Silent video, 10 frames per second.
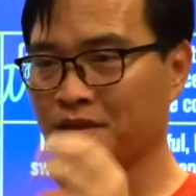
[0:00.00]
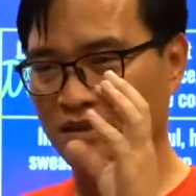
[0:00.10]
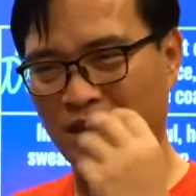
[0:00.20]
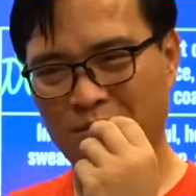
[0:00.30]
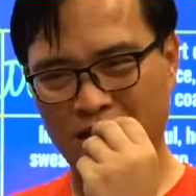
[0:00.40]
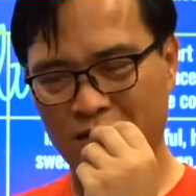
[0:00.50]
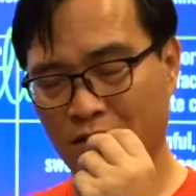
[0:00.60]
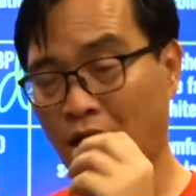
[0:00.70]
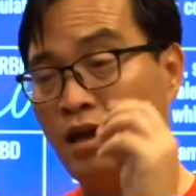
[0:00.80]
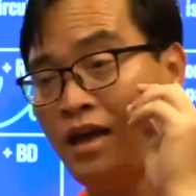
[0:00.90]
Numbness,
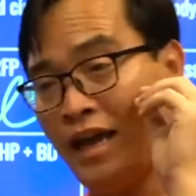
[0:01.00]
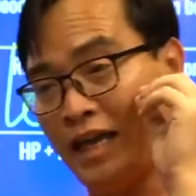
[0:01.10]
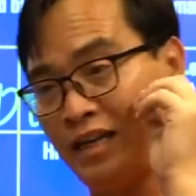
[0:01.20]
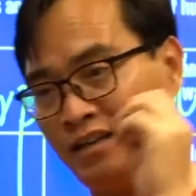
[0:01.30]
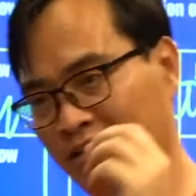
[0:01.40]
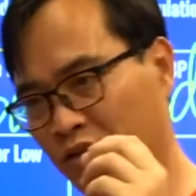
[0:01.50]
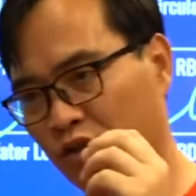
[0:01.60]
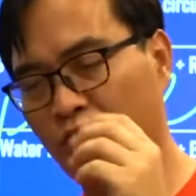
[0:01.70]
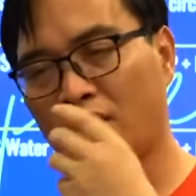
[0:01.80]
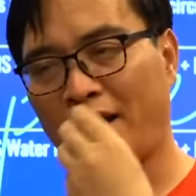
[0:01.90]
and your
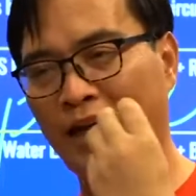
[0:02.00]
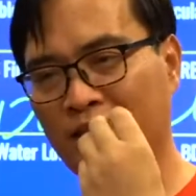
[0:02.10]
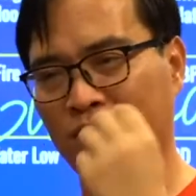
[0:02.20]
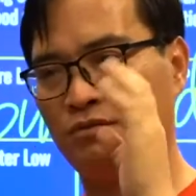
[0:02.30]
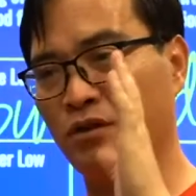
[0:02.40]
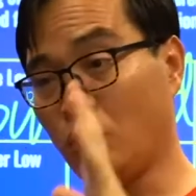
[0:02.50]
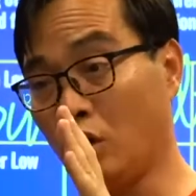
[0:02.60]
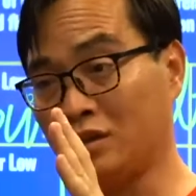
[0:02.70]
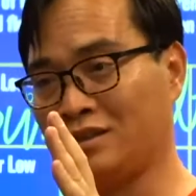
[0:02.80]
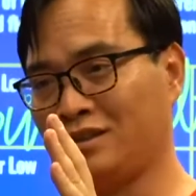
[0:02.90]
tongue active,
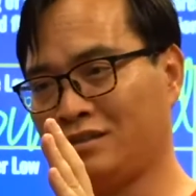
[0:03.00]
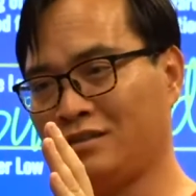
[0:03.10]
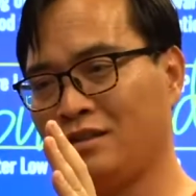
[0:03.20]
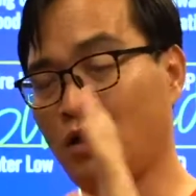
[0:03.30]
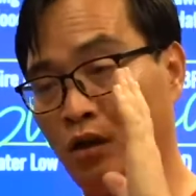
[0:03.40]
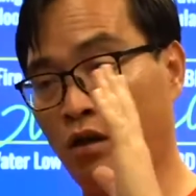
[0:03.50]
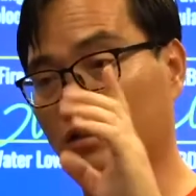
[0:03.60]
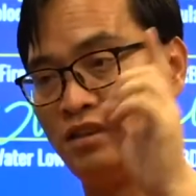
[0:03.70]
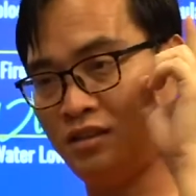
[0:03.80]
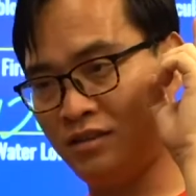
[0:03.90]
lost
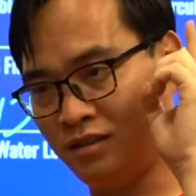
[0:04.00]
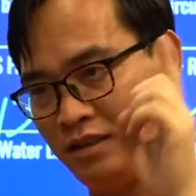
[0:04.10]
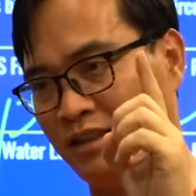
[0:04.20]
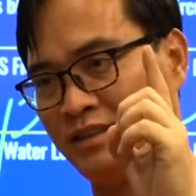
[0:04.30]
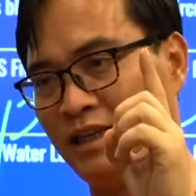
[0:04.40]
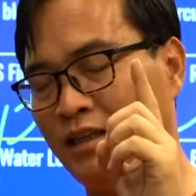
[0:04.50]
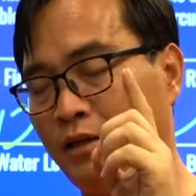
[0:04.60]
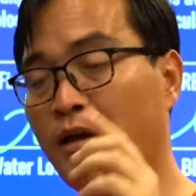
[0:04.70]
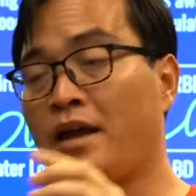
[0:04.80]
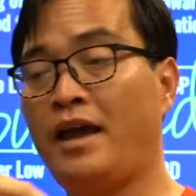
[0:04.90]
in the study,
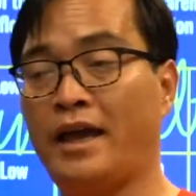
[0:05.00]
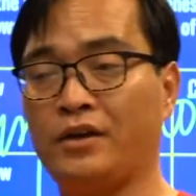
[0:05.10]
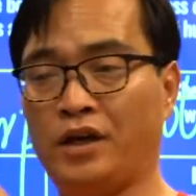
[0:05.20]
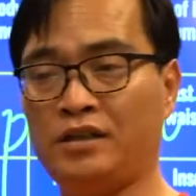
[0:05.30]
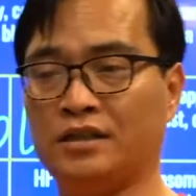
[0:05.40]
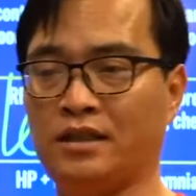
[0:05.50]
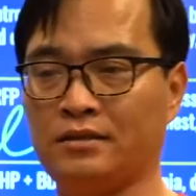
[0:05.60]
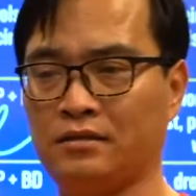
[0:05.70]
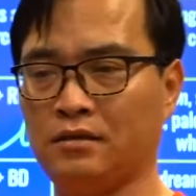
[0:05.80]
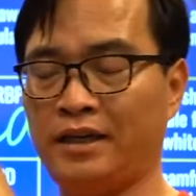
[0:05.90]
and your
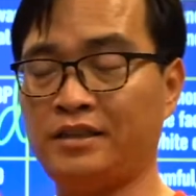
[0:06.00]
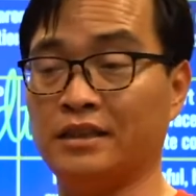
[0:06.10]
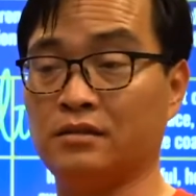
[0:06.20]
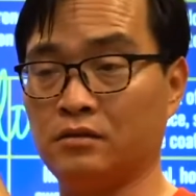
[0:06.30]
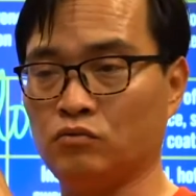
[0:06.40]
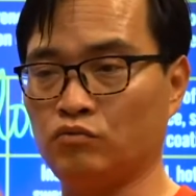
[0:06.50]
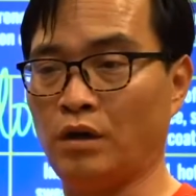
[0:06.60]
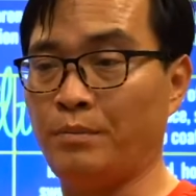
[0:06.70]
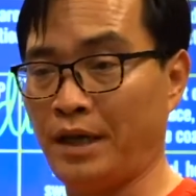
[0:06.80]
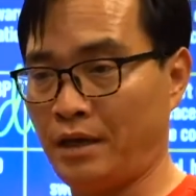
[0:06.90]
HS will
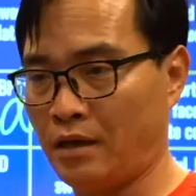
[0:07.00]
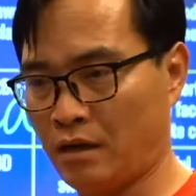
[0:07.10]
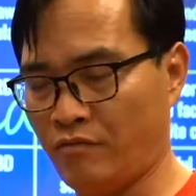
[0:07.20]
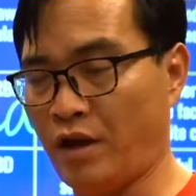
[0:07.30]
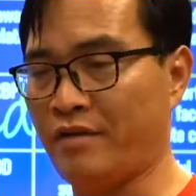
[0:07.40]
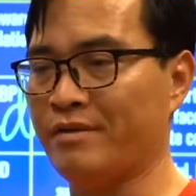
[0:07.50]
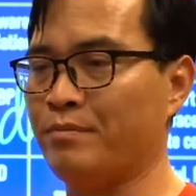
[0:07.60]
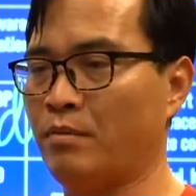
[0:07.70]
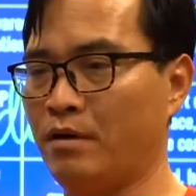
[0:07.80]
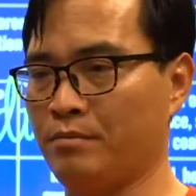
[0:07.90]
have a
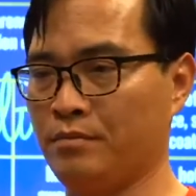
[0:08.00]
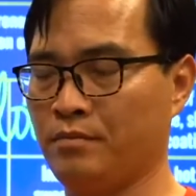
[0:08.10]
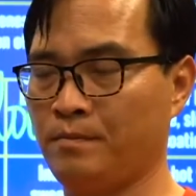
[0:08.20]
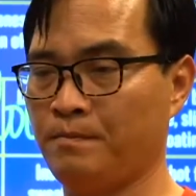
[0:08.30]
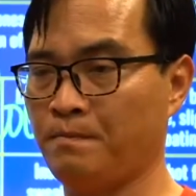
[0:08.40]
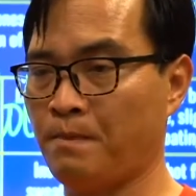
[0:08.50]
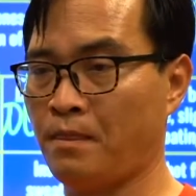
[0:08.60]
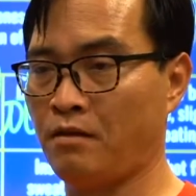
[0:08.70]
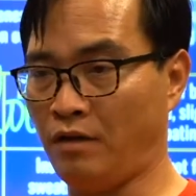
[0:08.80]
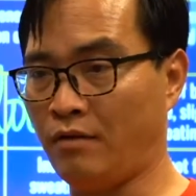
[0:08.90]
problem.
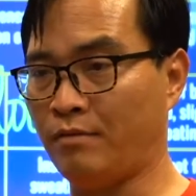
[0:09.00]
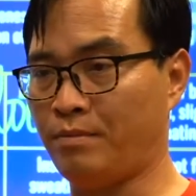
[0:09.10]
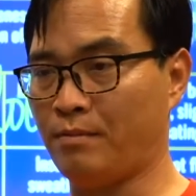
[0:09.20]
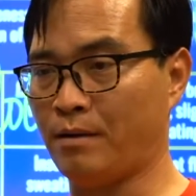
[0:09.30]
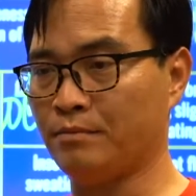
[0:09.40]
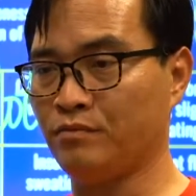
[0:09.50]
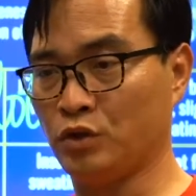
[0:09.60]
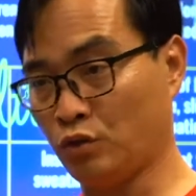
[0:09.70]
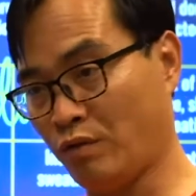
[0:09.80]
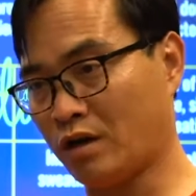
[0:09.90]
We have a problem. We
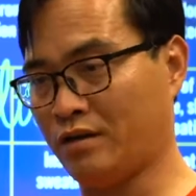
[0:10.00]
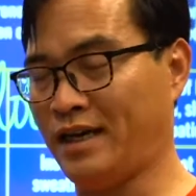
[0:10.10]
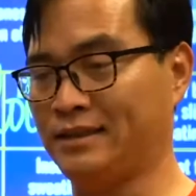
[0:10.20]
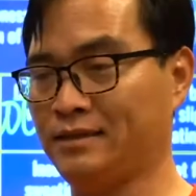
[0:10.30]
should work on that.